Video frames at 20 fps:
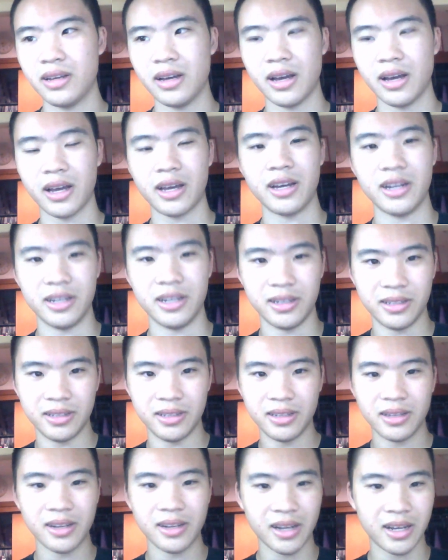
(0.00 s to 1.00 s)
I gotta
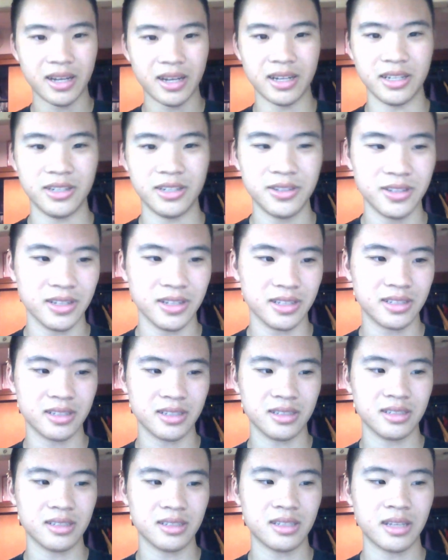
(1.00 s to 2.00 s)
do this,
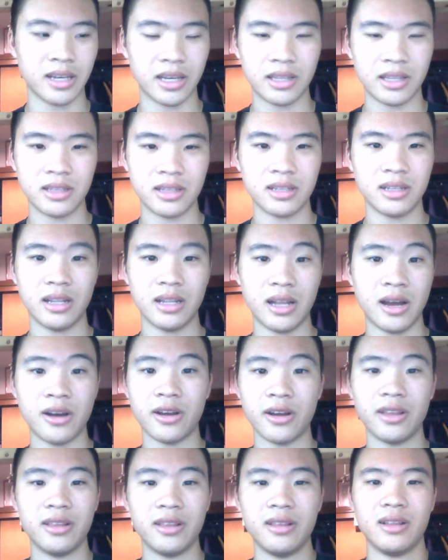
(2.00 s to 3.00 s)
because it's like, then now I